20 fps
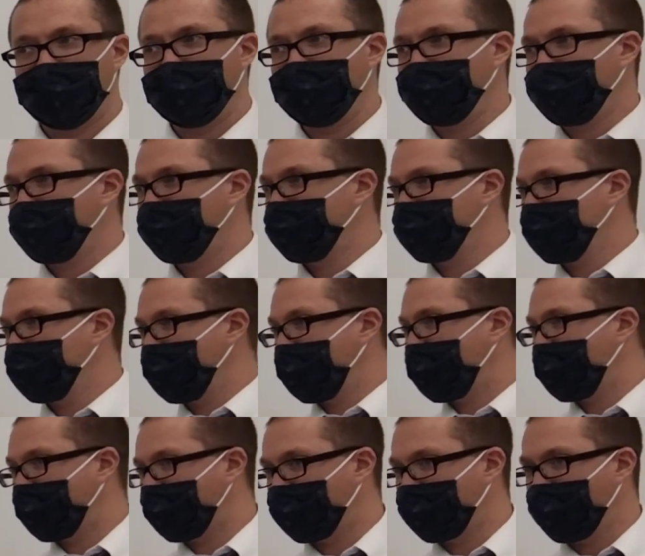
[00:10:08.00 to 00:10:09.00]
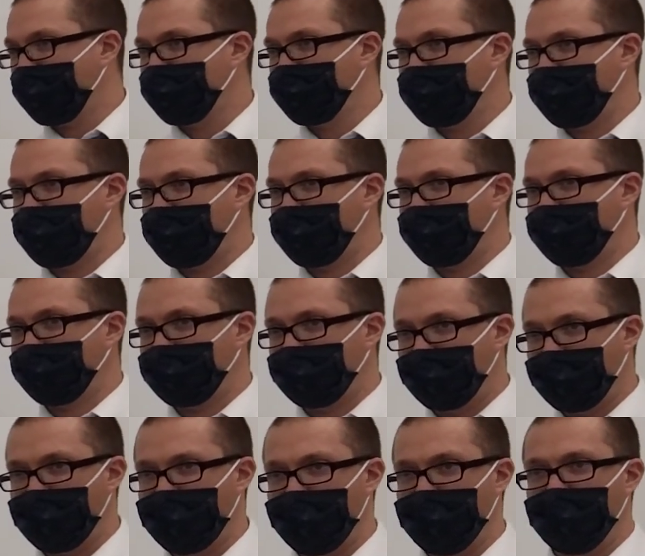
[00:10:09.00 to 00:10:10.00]
Even shooting out a photon,
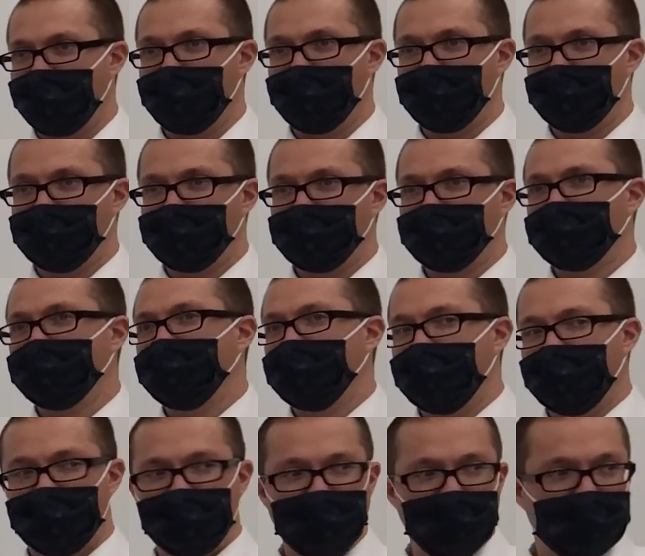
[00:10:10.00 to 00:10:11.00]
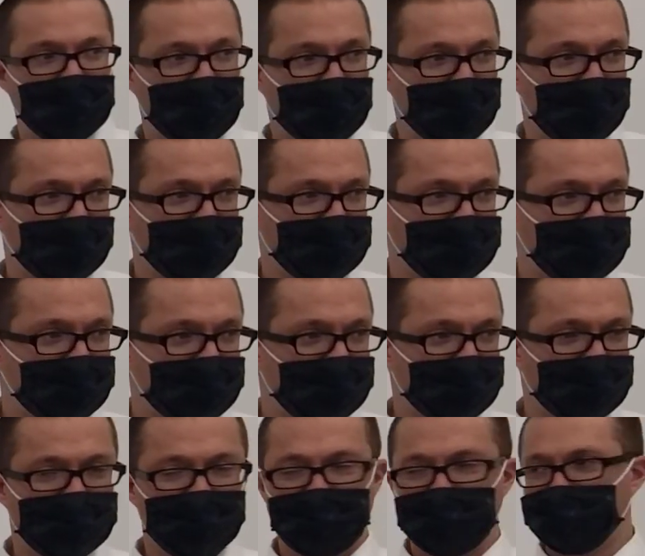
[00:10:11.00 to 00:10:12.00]
light, it recoils.
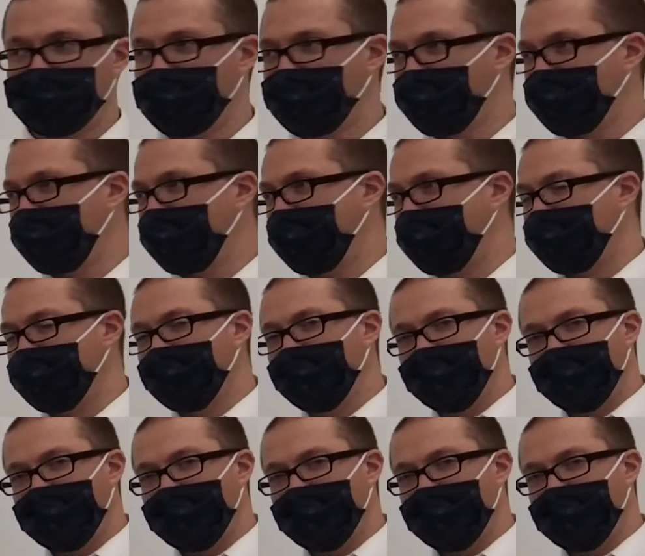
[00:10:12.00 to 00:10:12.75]
It's pretty neat.